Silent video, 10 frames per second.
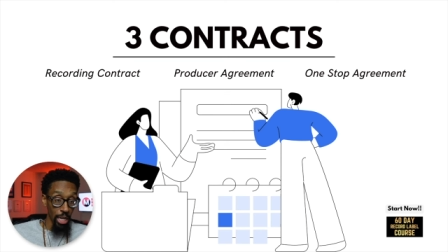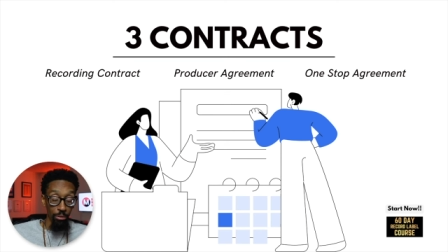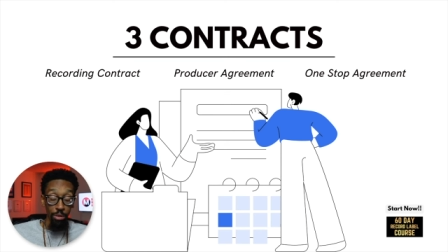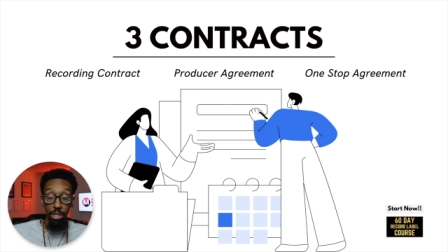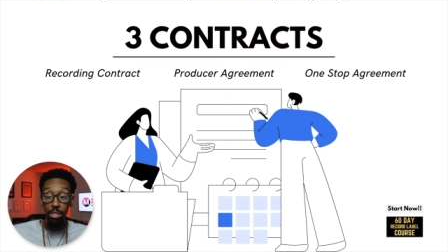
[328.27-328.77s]

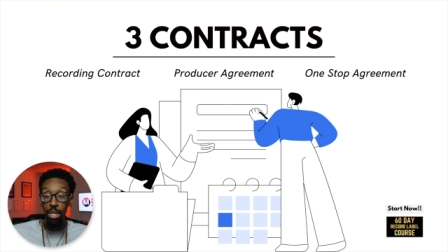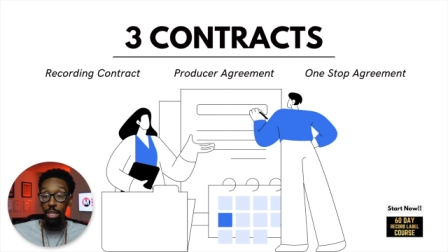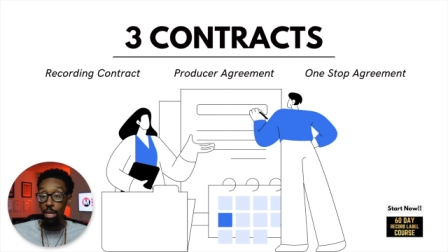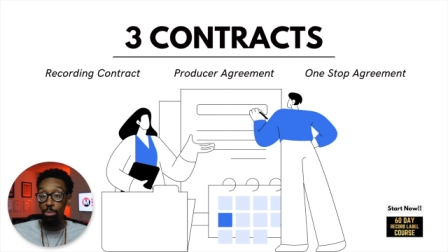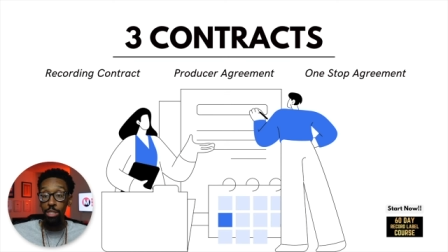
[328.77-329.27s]
Every
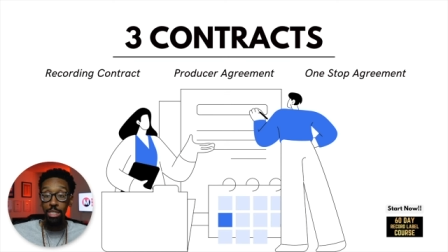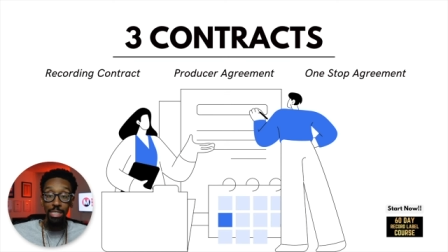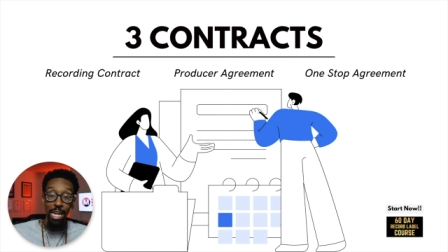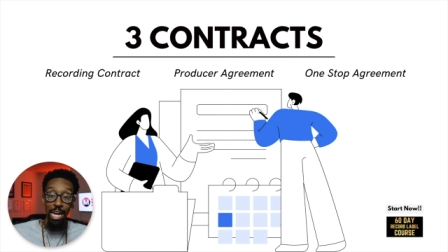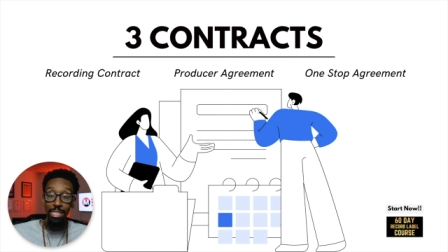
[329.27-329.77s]
label
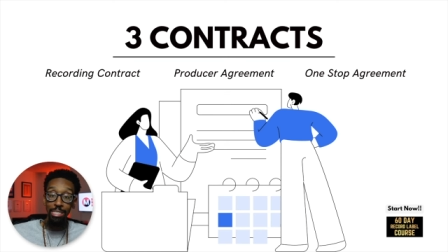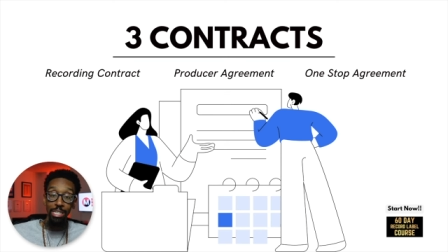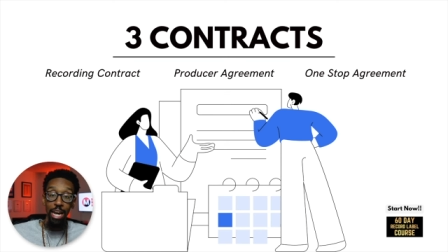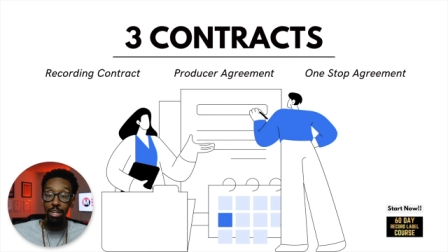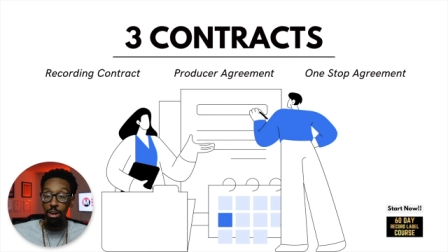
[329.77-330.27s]
doesn't like to
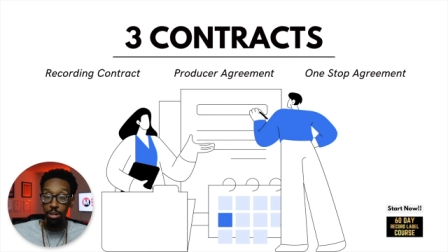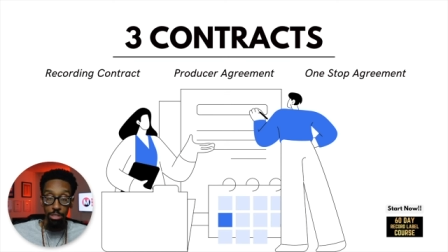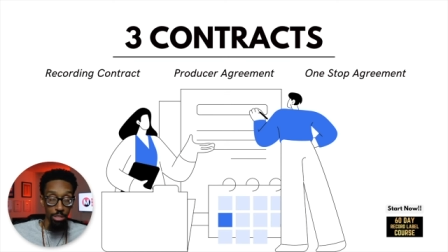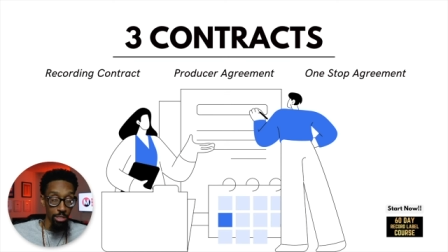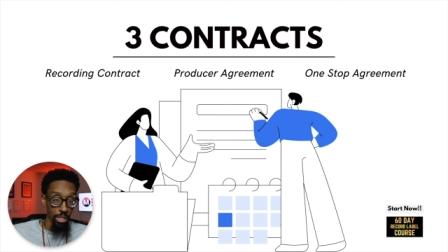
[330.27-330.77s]
sign
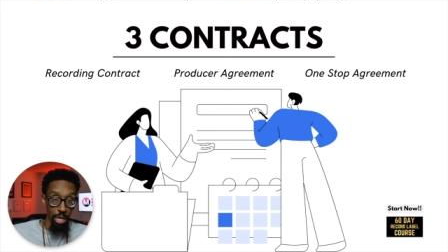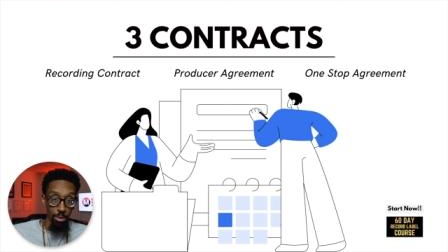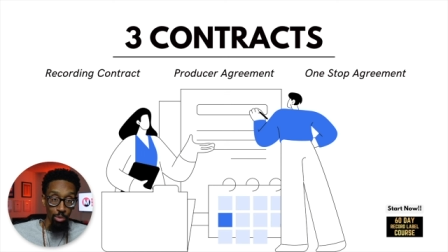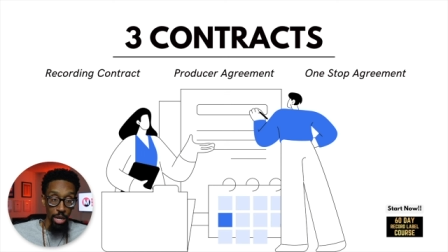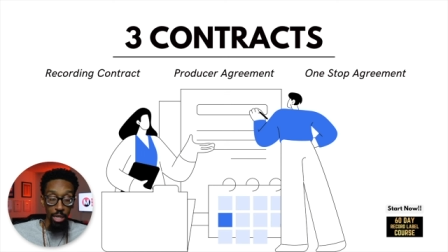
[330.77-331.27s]
artists the
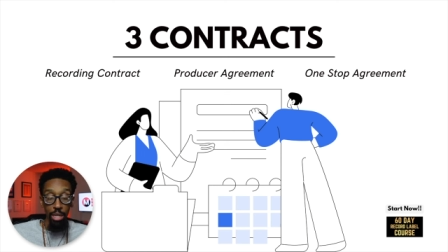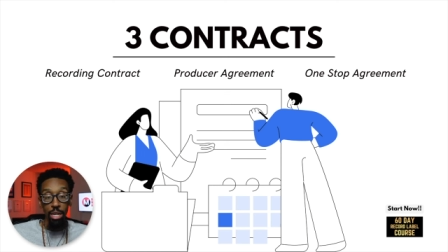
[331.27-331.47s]
same way,